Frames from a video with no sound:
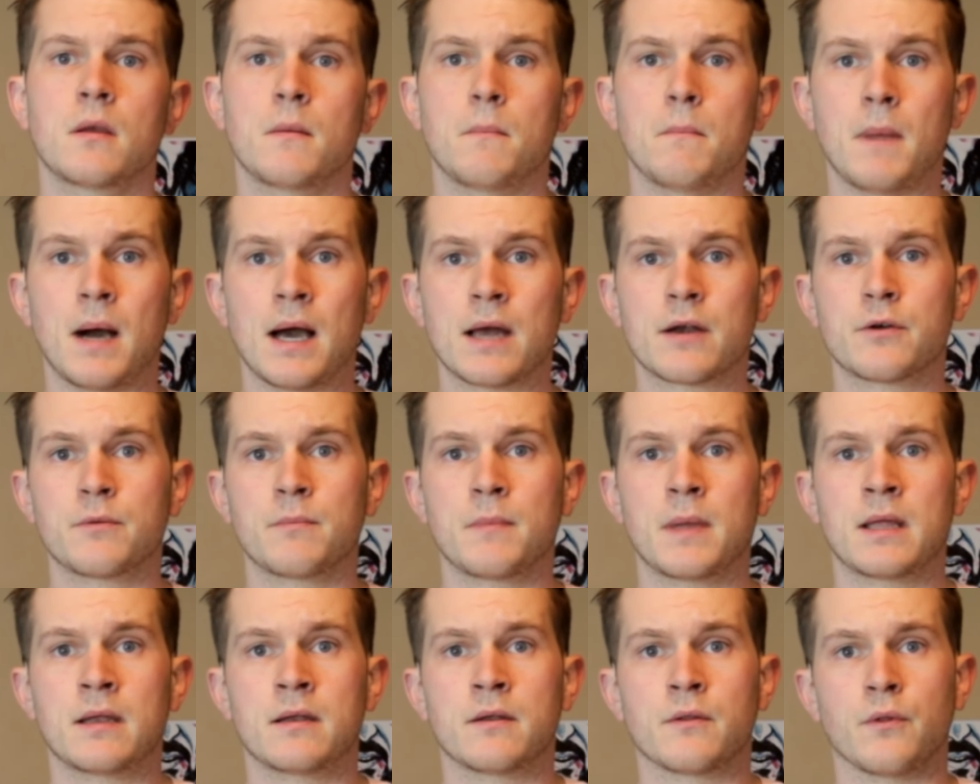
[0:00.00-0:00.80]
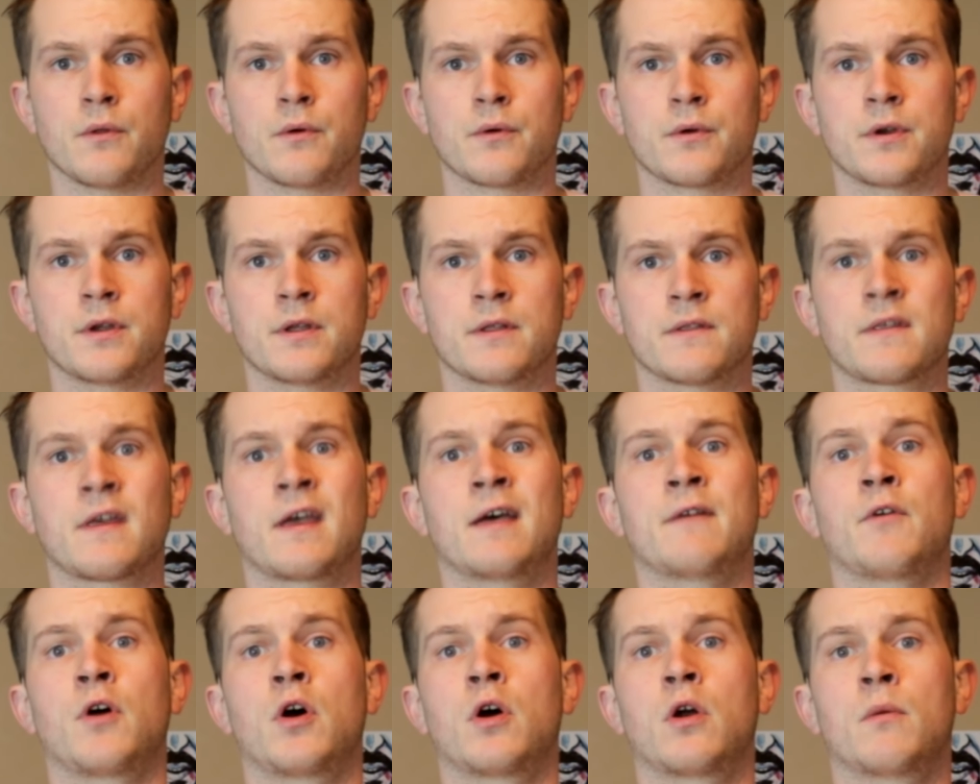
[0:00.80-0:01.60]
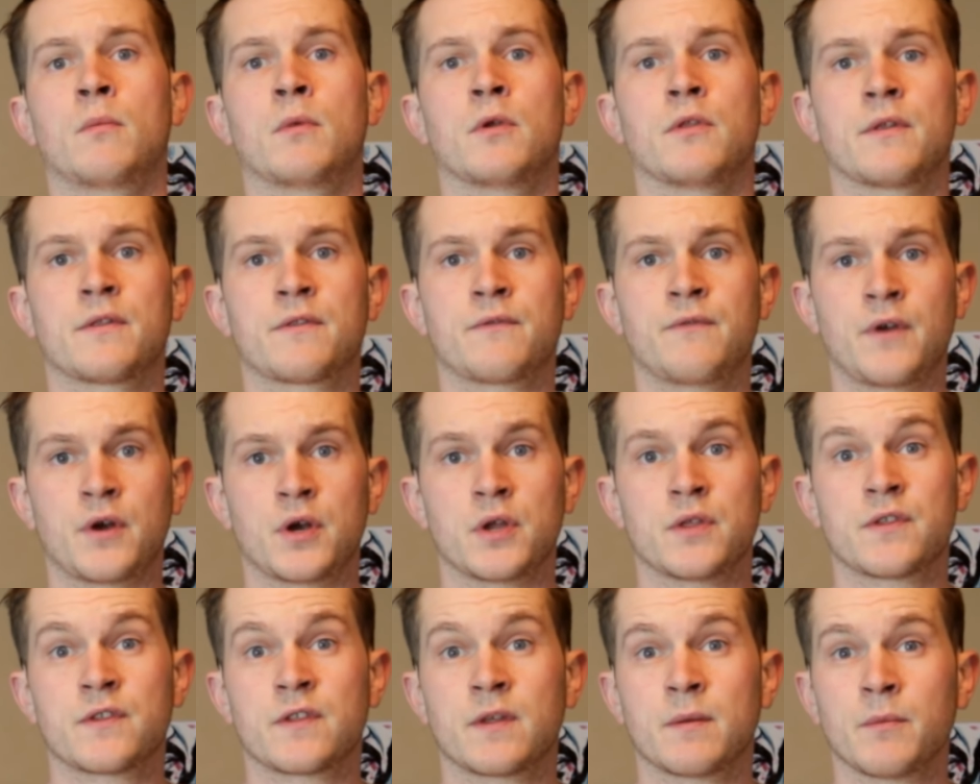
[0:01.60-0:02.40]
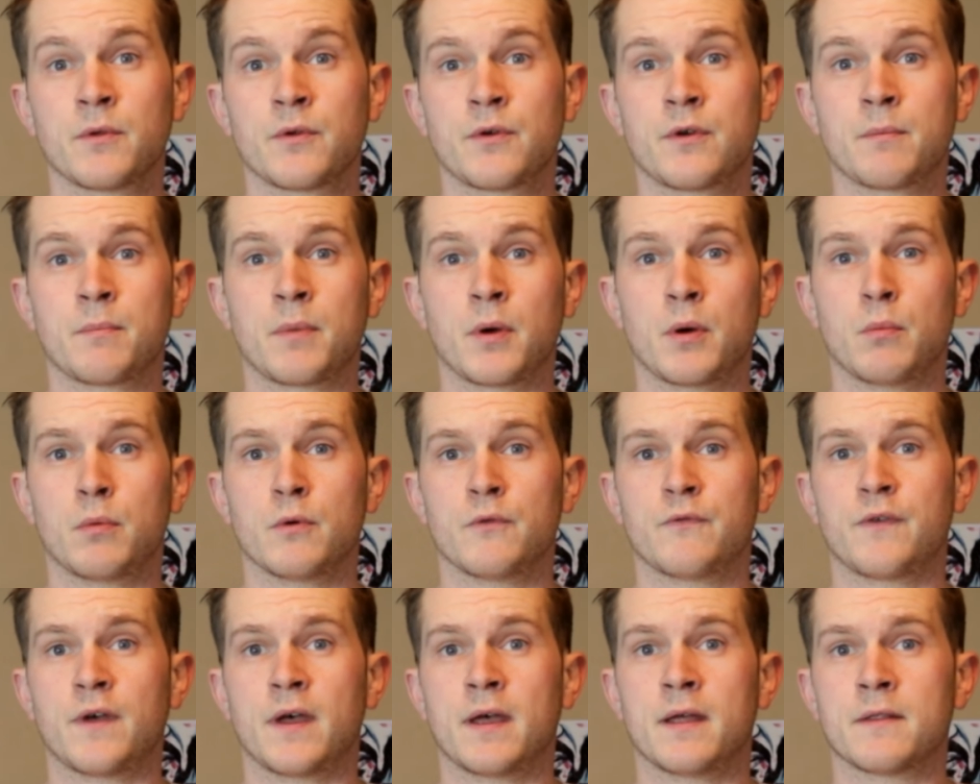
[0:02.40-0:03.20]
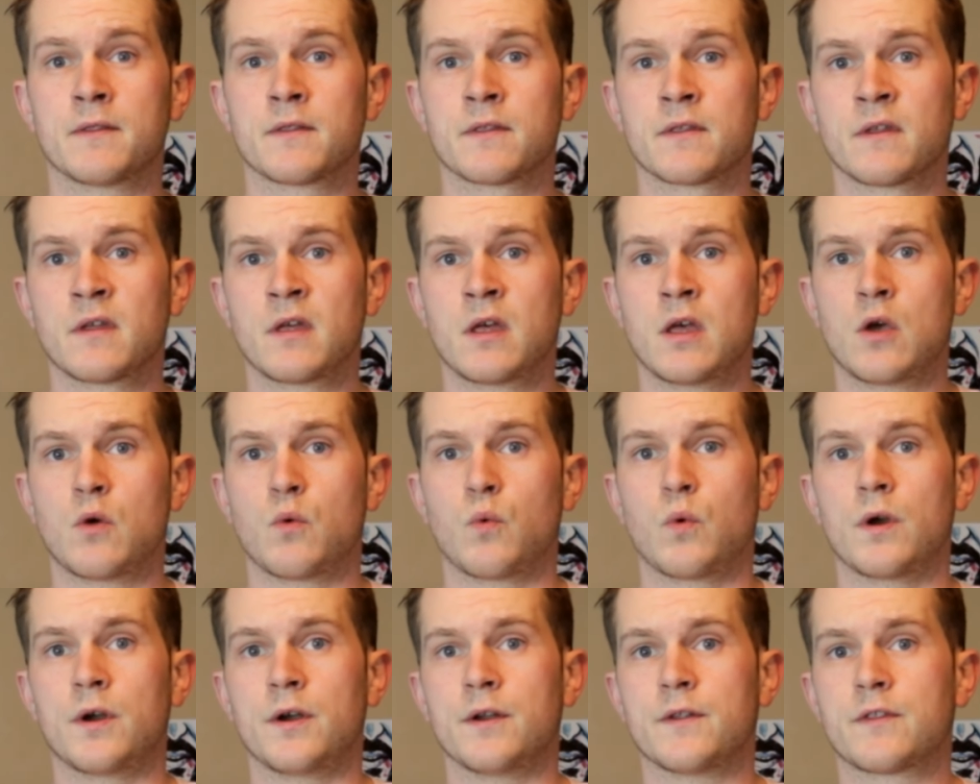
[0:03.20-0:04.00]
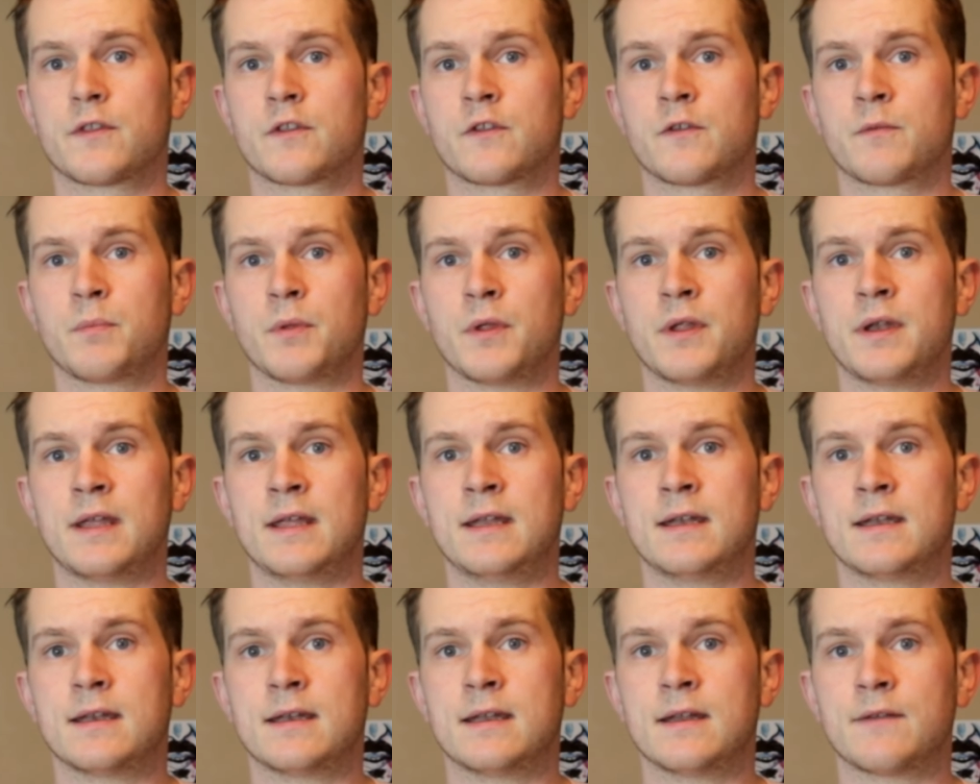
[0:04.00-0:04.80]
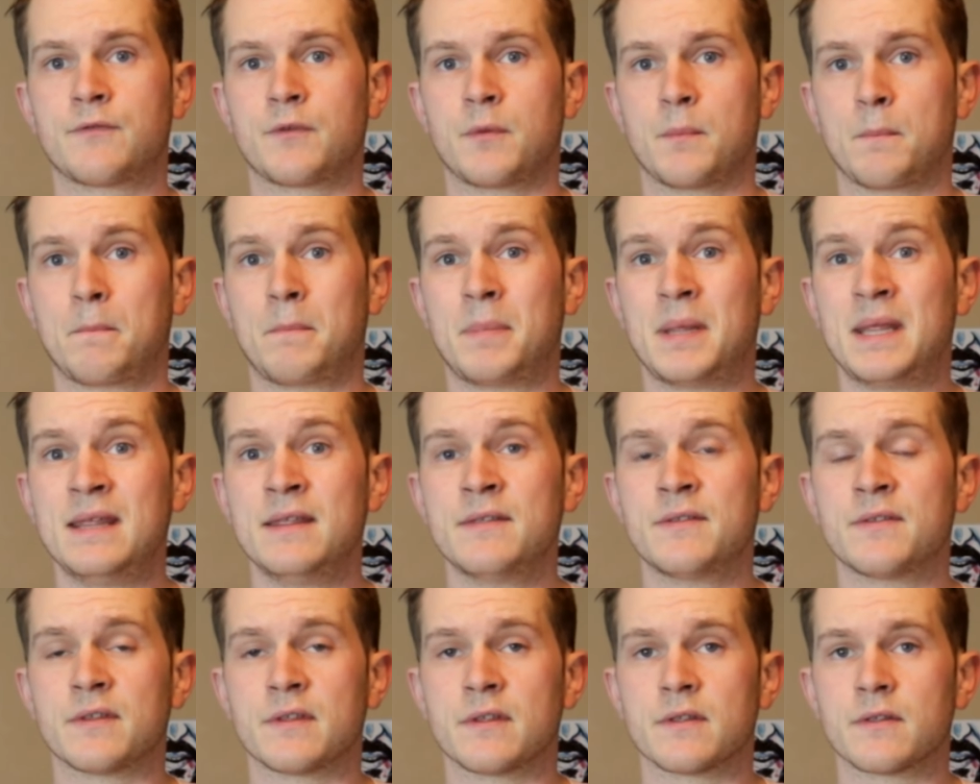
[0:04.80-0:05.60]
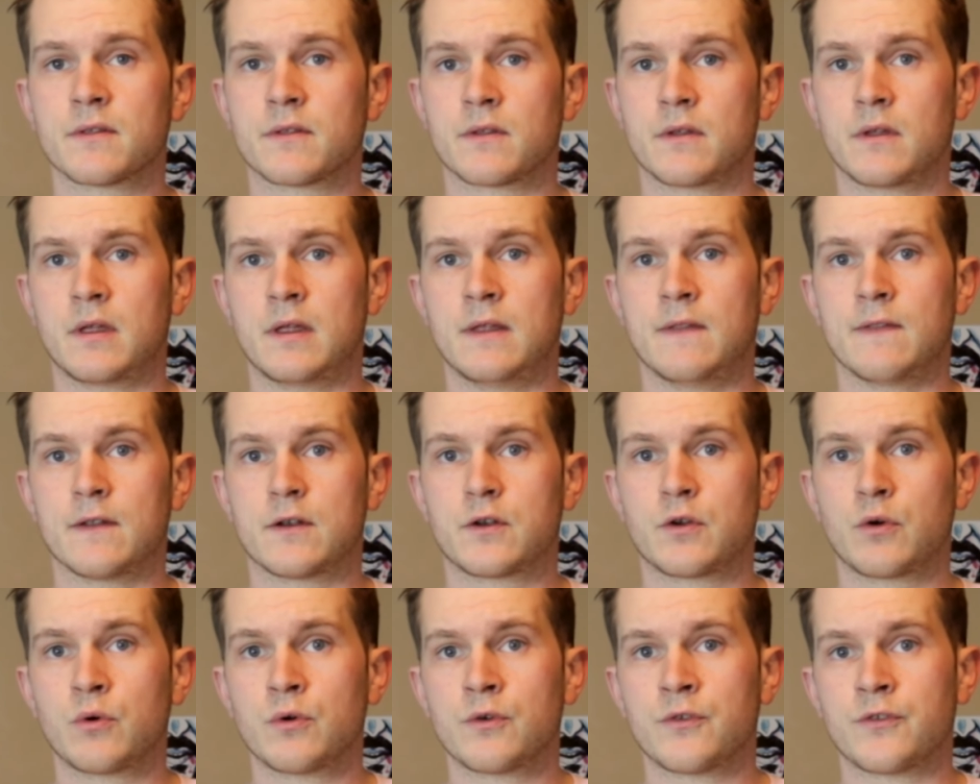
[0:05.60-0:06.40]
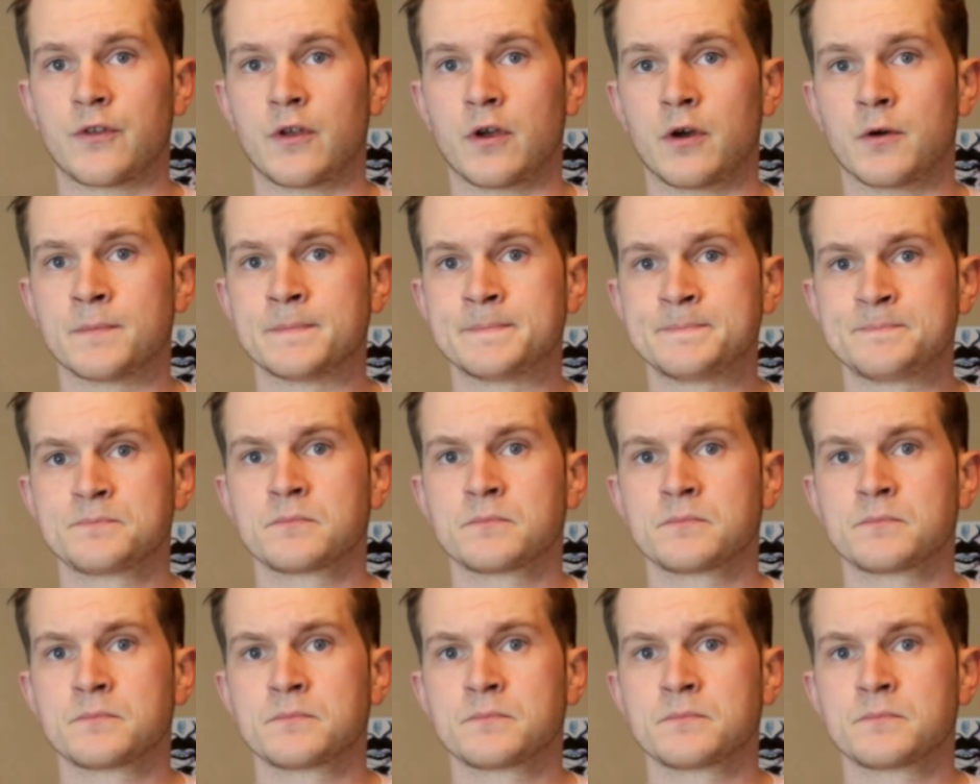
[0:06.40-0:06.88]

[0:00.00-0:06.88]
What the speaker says: Modern Mandalorians have armor that's very similar to Boba Fett's, where it's split into different pieces in the torso,